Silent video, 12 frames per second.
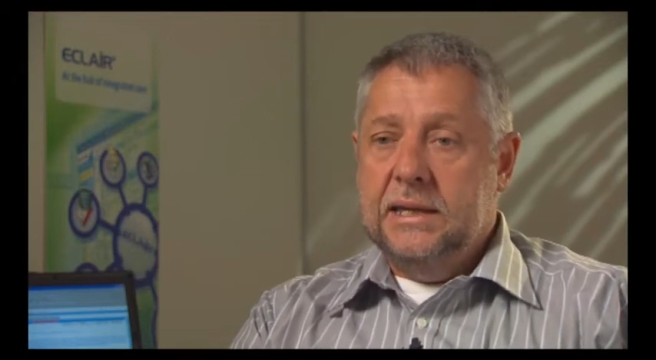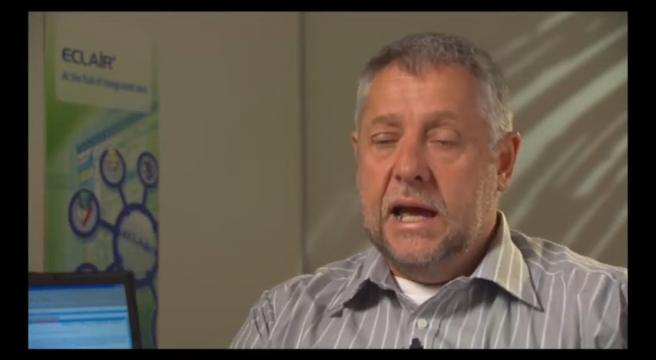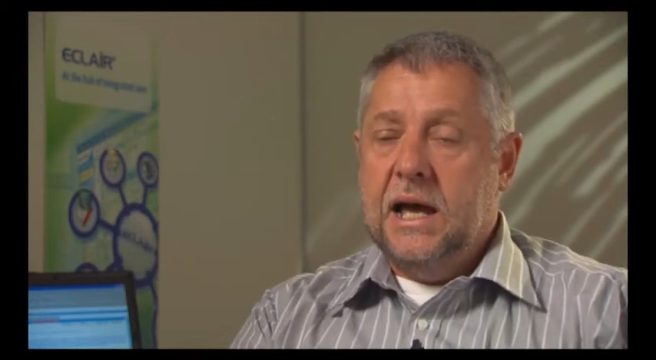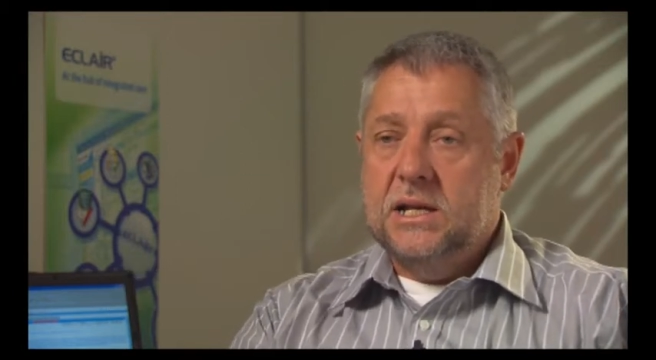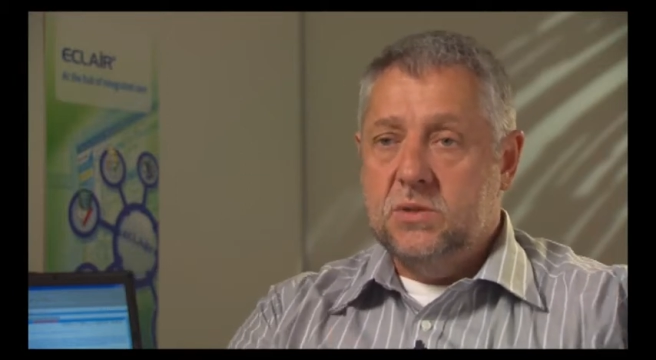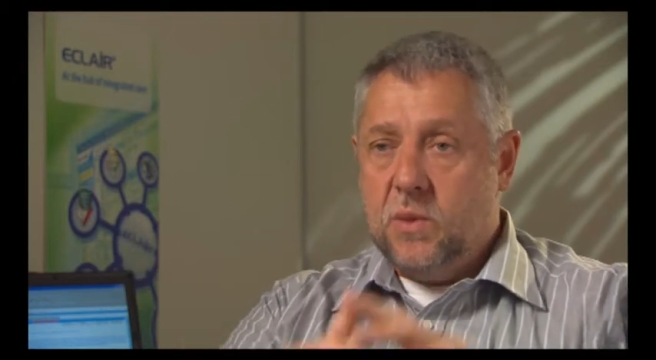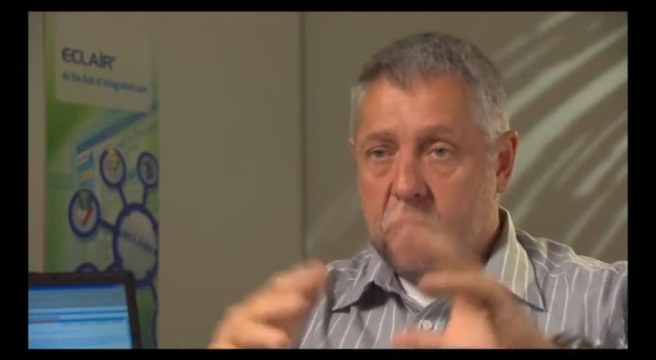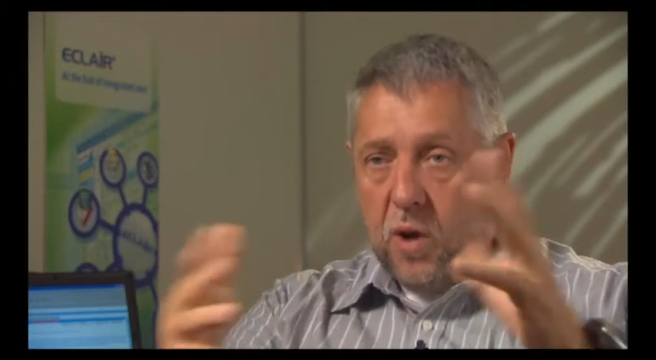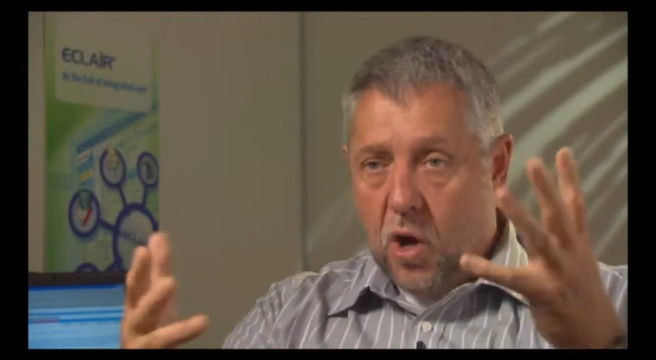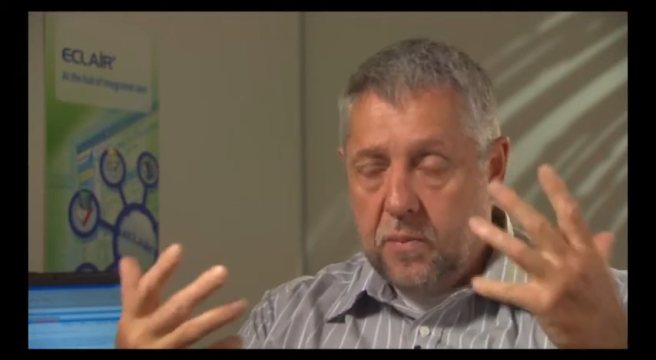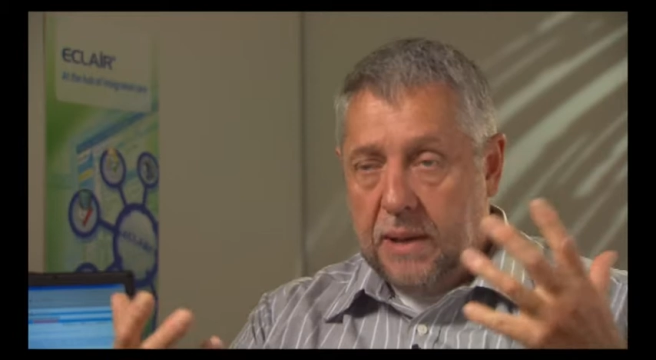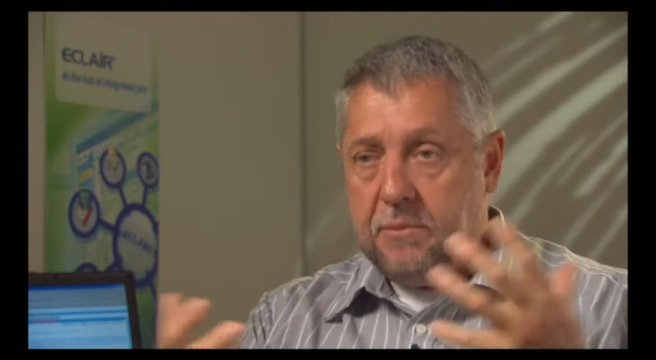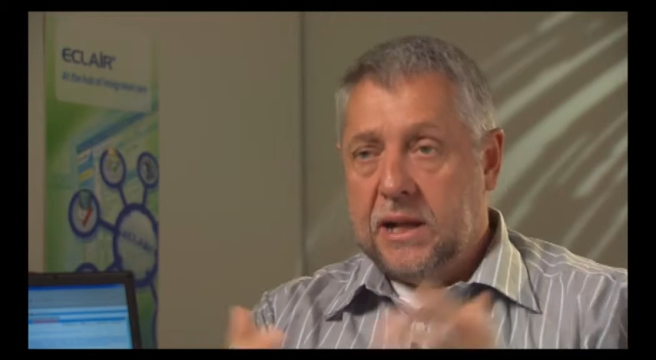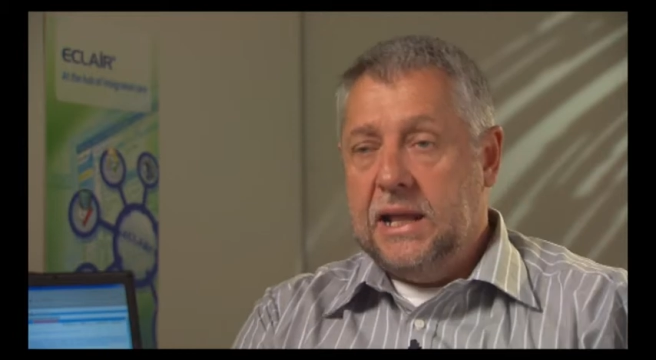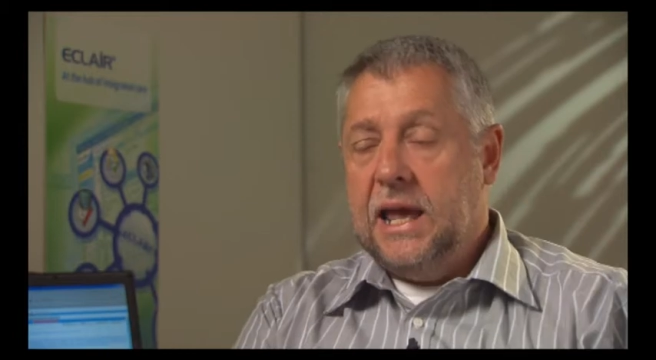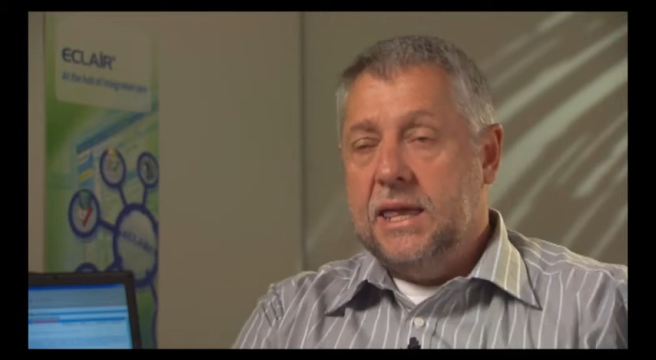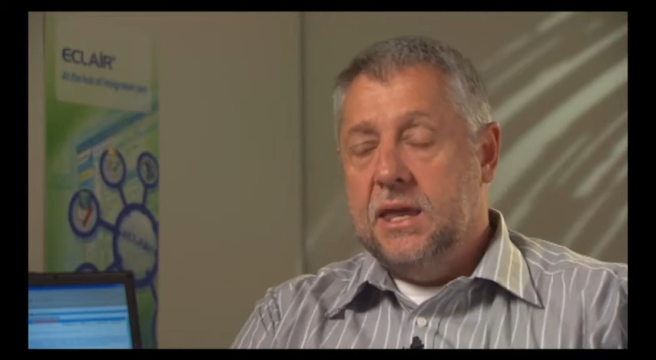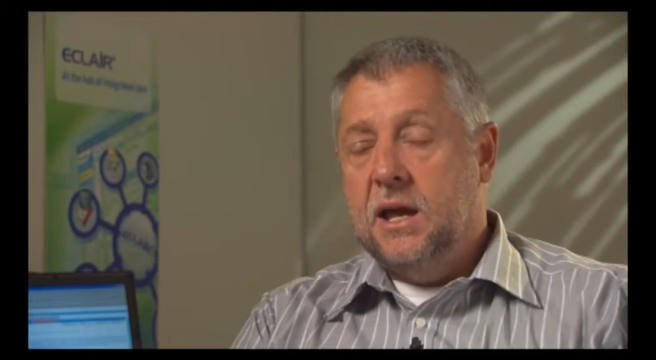does, when we open up
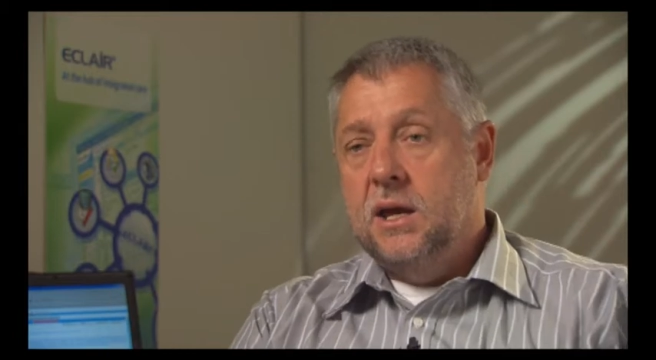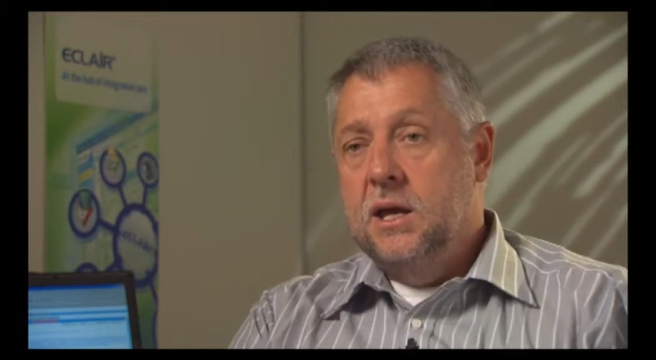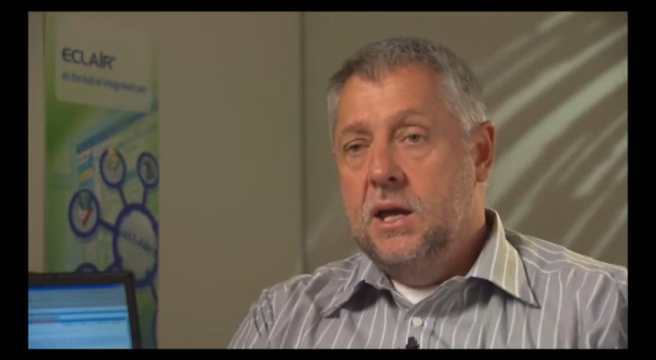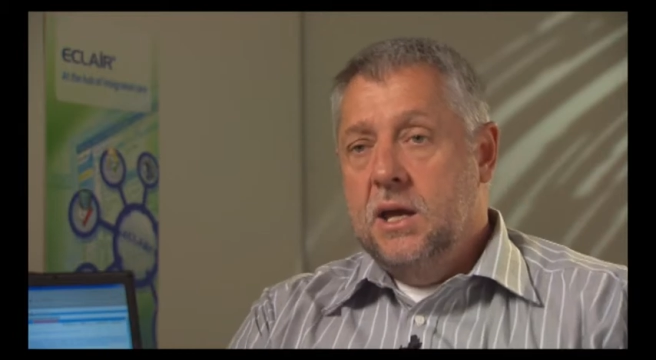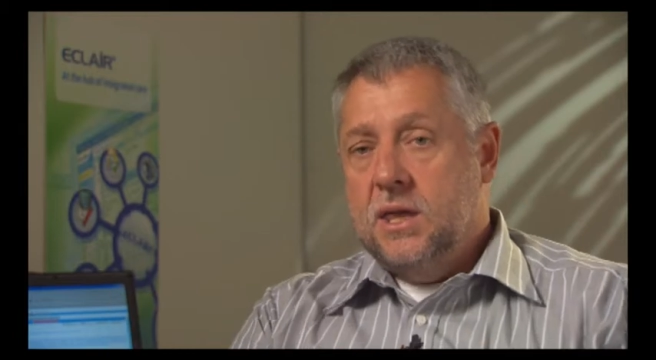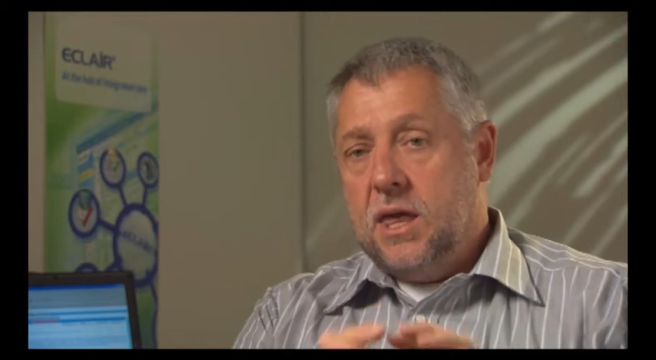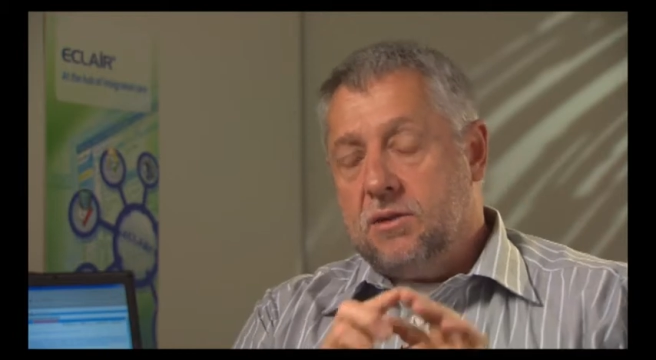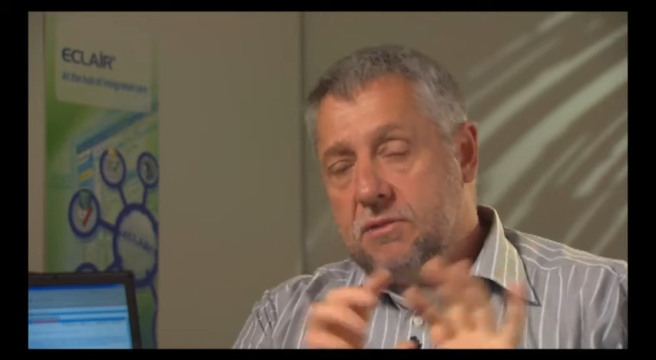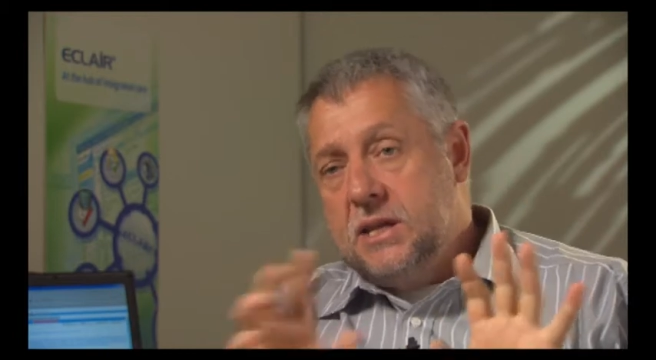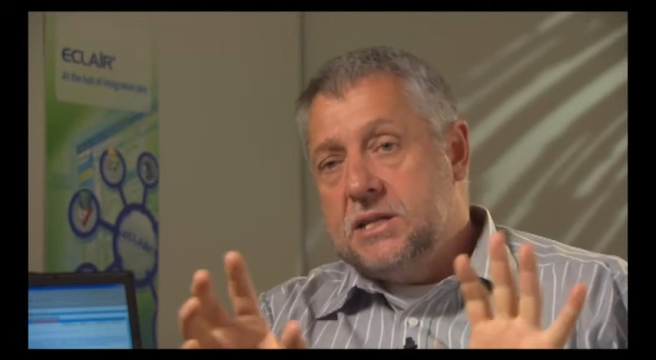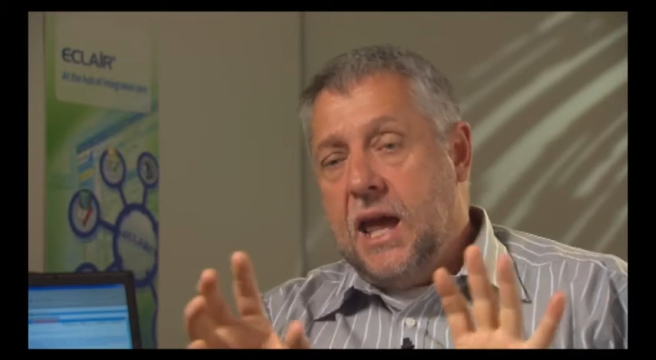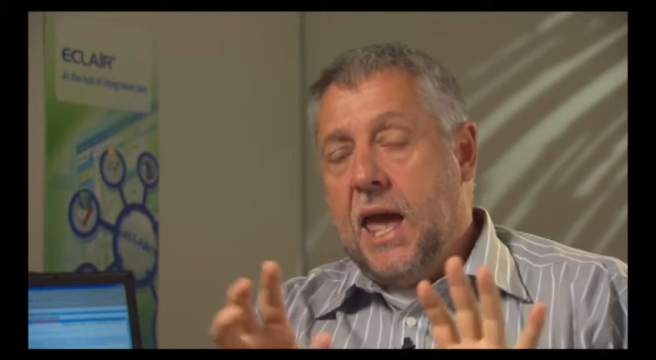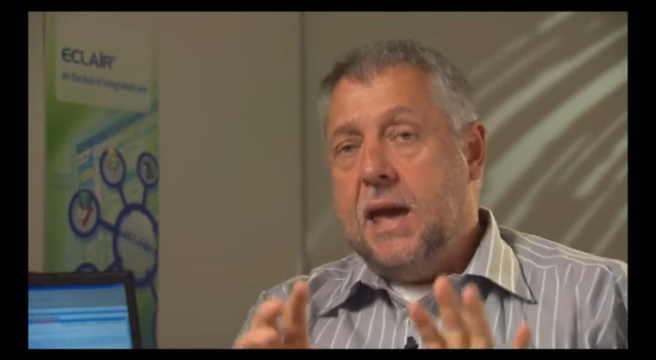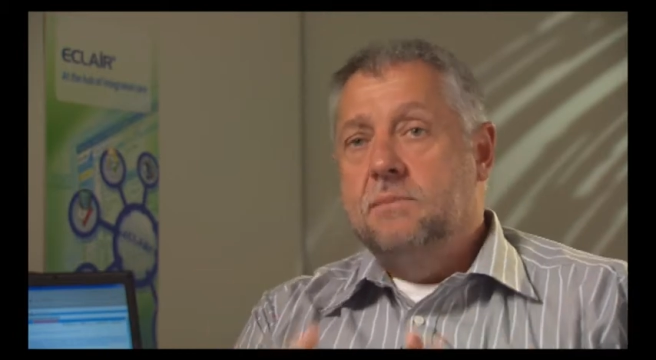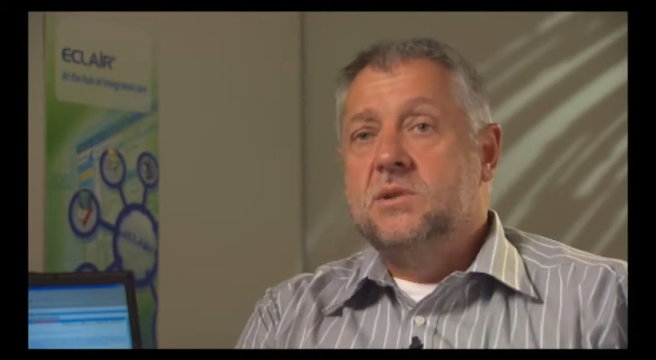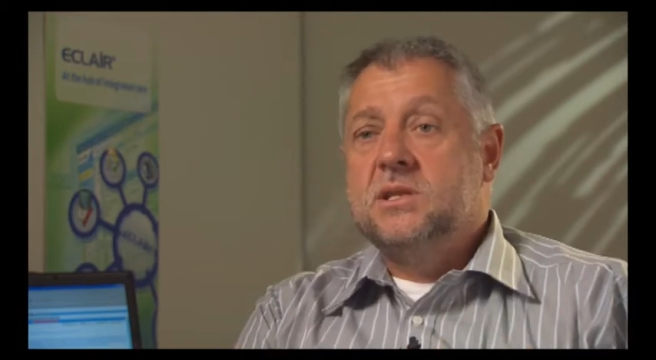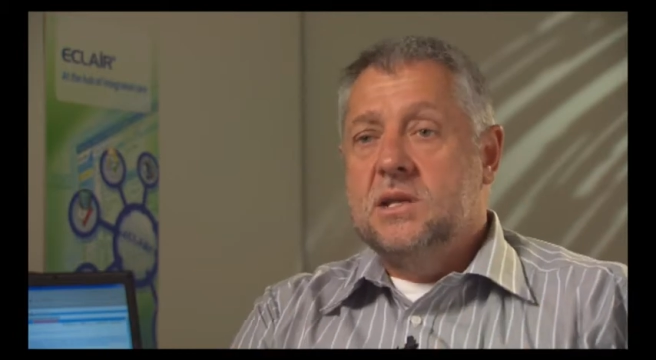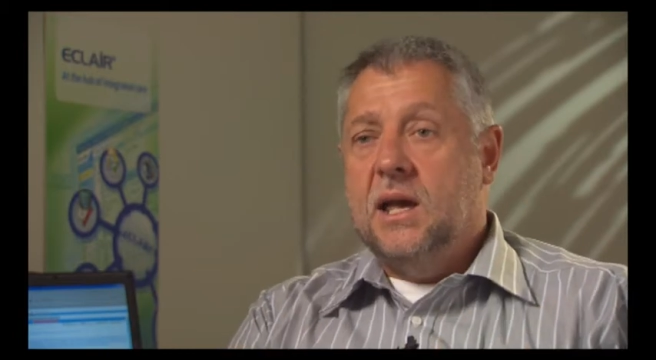Eclair, there are 3
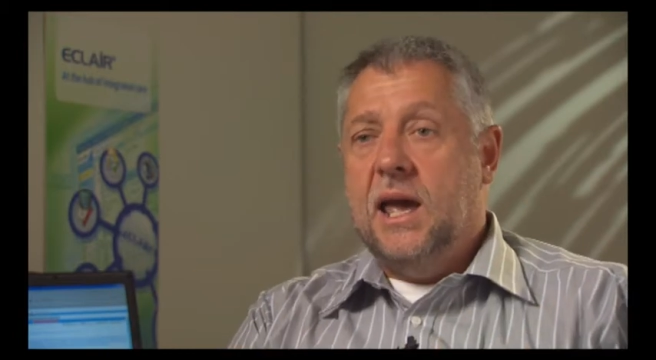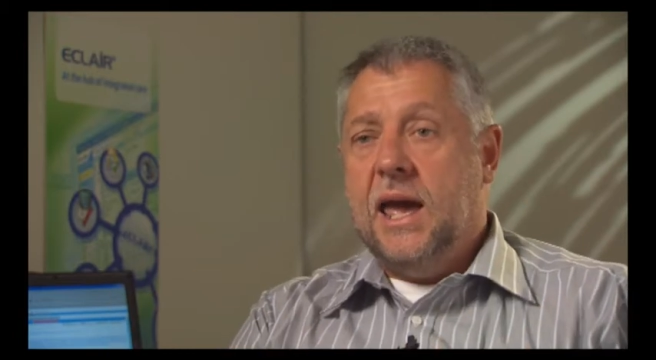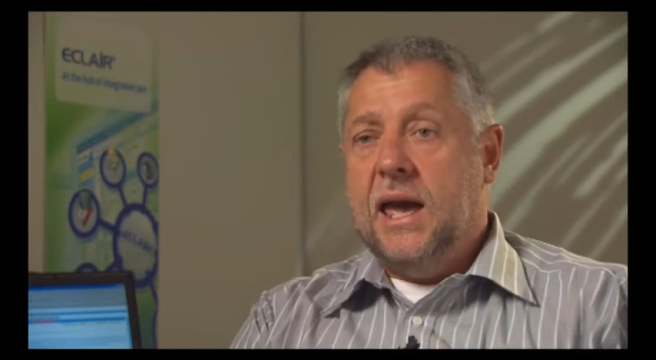tabs,